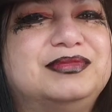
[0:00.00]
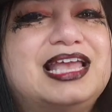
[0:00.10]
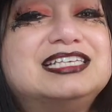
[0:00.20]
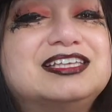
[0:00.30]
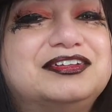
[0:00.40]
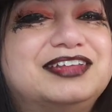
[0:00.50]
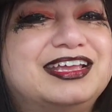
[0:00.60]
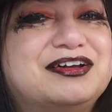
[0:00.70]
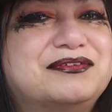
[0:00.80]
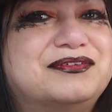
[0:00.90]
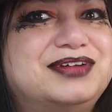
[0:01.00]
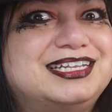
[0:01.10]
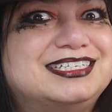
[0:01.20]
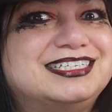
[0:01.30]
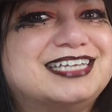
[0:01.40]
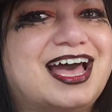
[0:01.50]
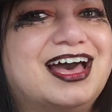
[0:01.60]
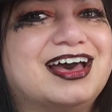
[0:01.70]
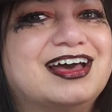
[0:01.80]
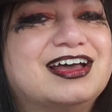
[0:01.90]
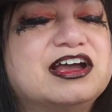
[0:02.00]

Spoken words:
That sounded like a witch, huh?